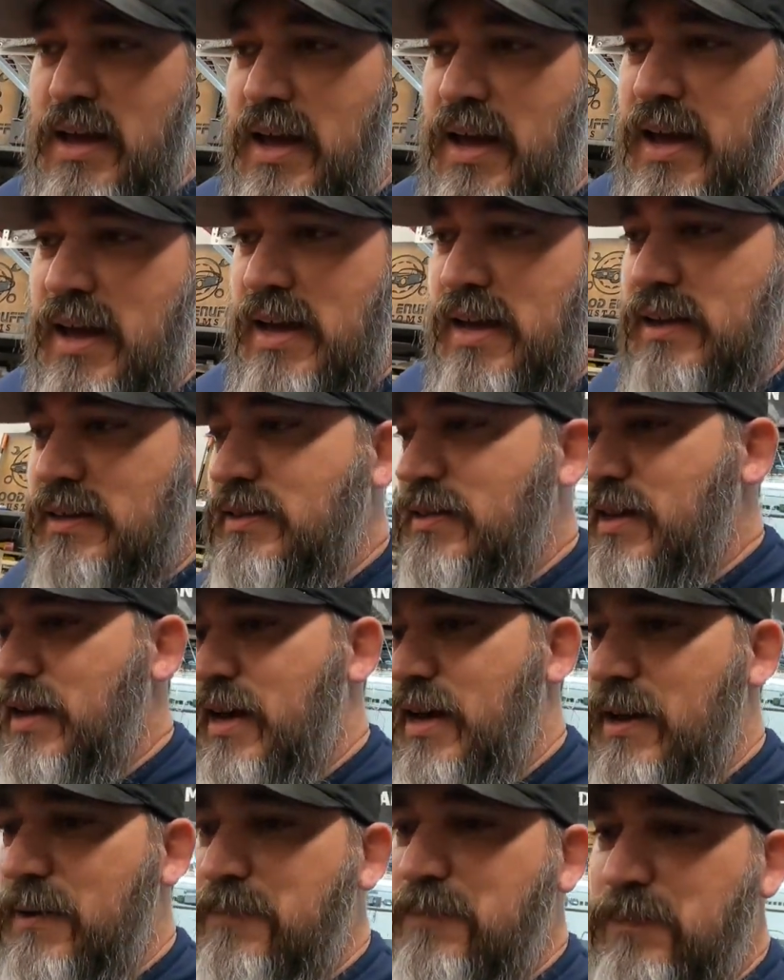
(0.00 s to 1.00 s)
And
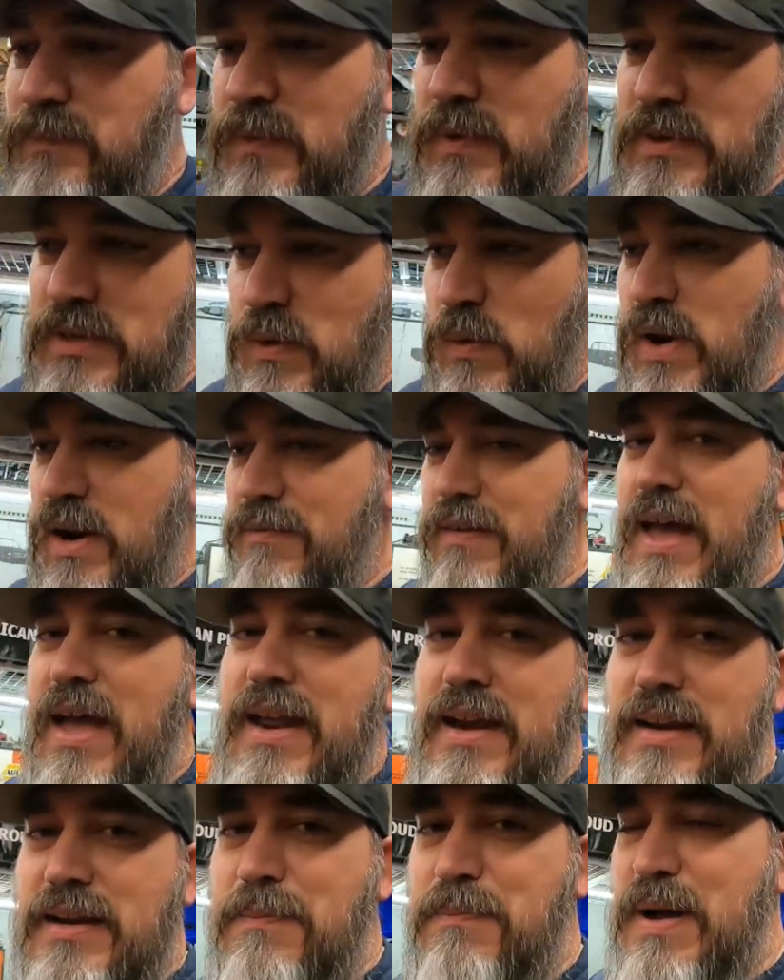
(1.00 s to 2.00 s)
uh, so what I've
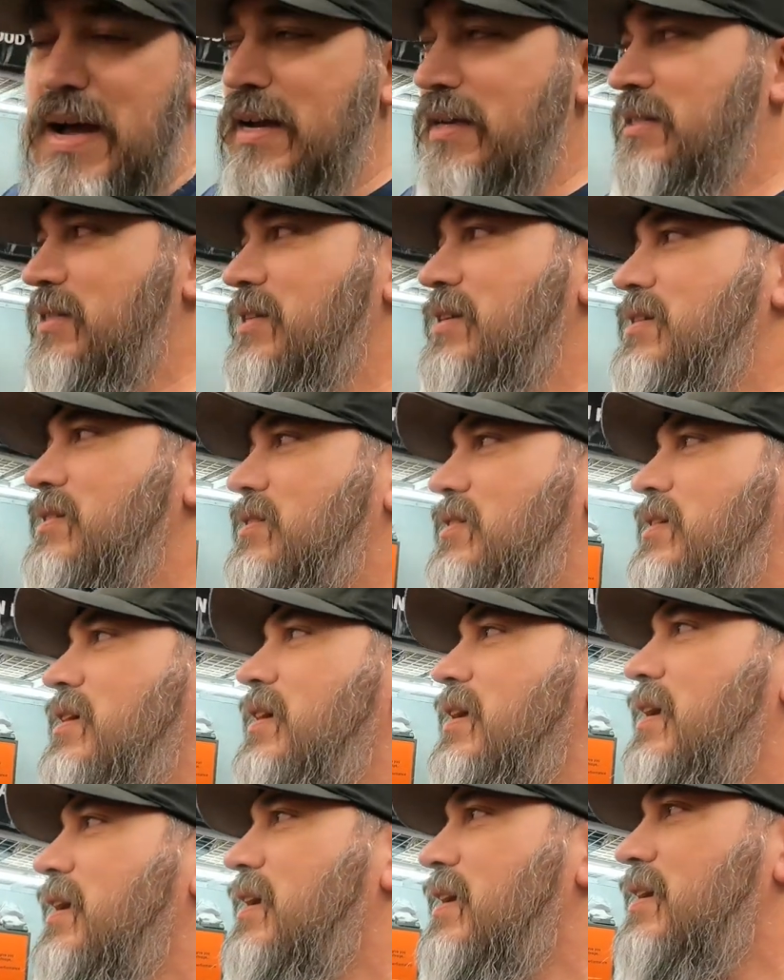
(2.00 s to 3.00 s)
got in the boxes
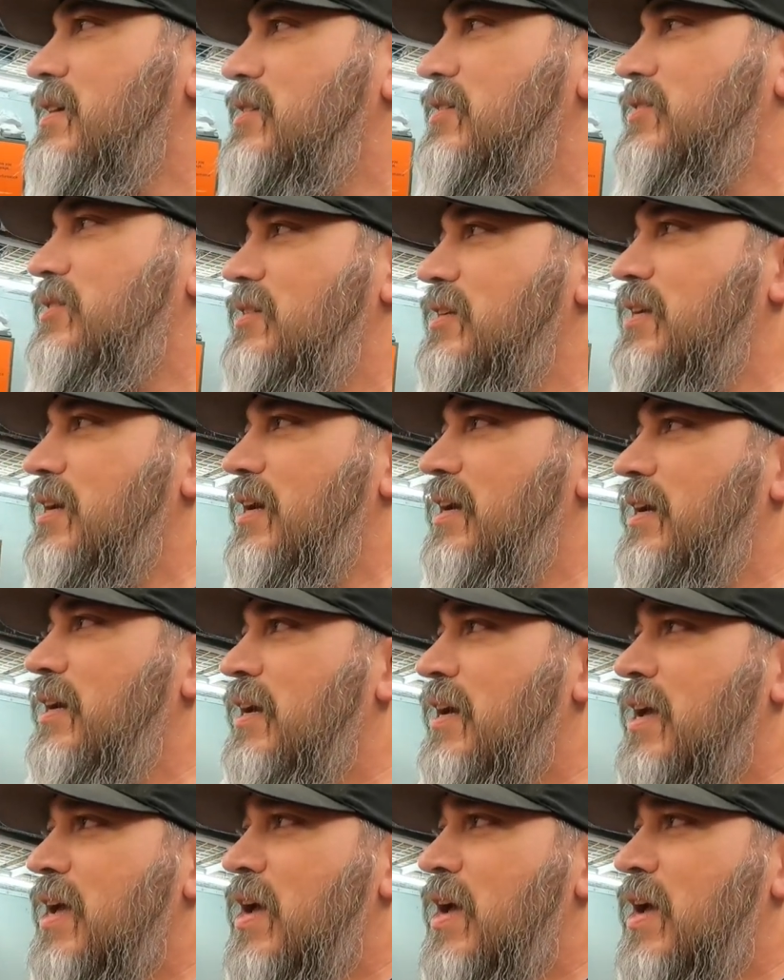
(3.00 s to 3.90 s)
is uh,